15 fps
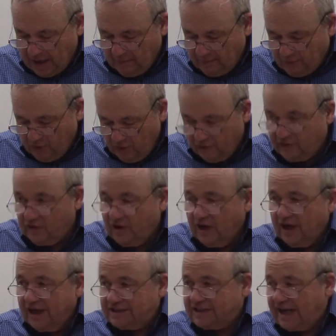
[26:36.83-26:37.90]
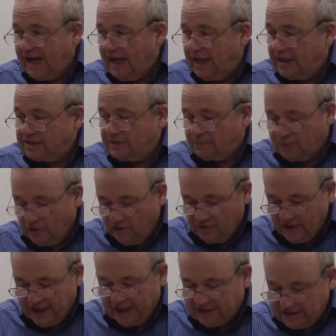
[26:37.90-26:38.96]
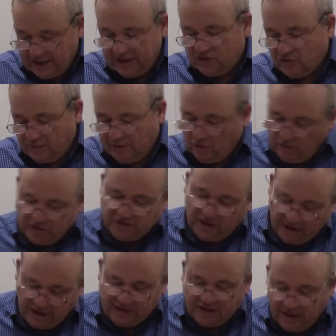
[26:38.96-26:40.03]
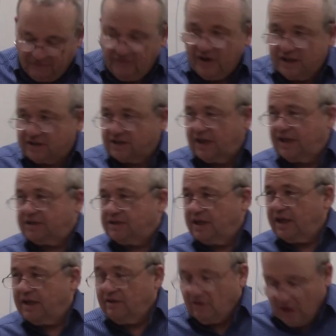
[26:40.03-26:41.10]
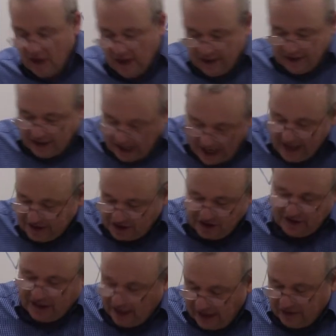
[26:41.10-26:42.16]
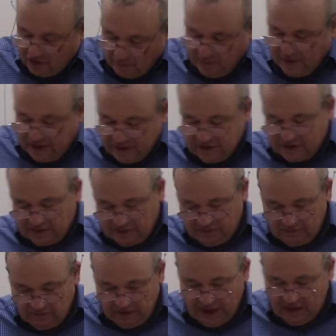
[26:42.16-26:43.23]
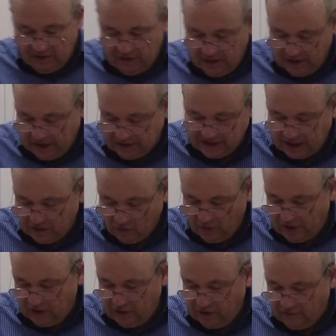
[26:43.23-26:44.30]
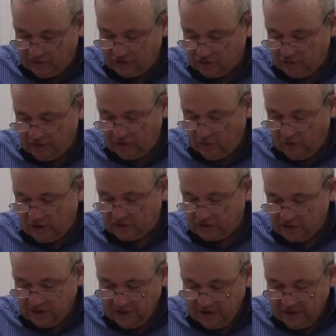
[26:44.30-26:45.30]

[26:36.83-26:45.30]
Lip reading: proof against entropy, or it's a indication that entropy is not the way the universe really works.